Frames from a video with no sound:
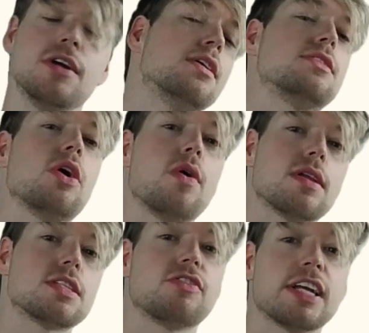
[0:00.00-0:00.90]
So
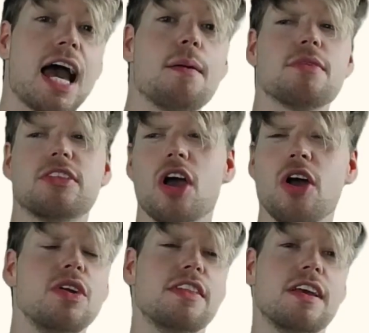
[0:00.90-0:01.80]
to recap, the
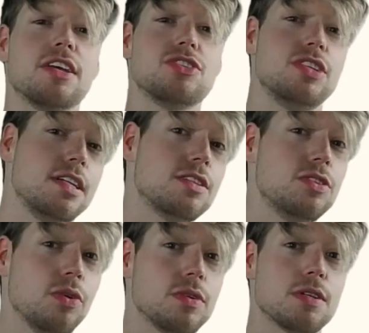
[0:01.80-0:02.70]
only things you need to
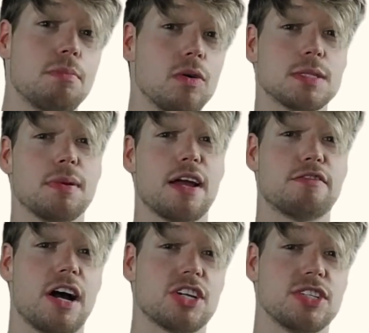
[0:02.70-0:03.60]
do to multiply
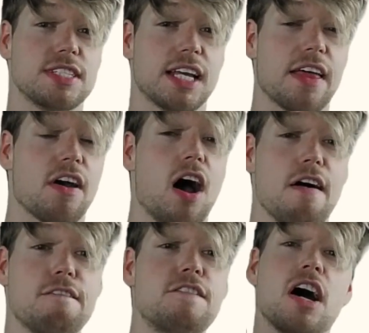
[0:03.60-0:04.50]
fractions together
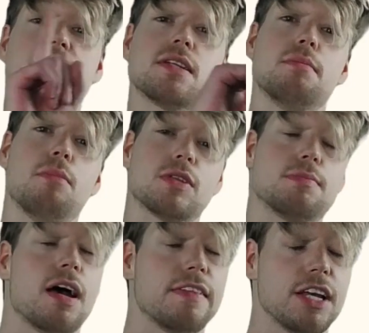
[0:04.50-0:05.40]
are first,
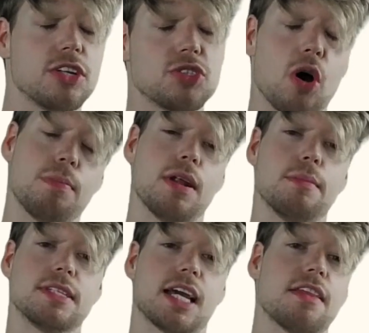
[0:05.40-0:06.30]
multiply the top
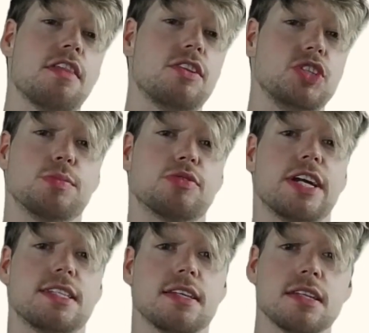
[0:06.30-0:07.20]
numbers together, the
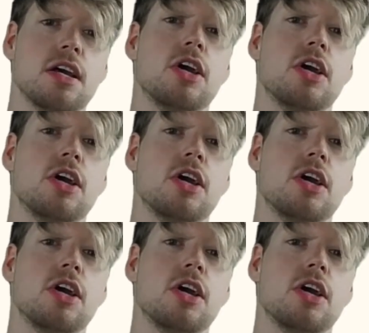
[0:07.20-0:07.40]
numerators.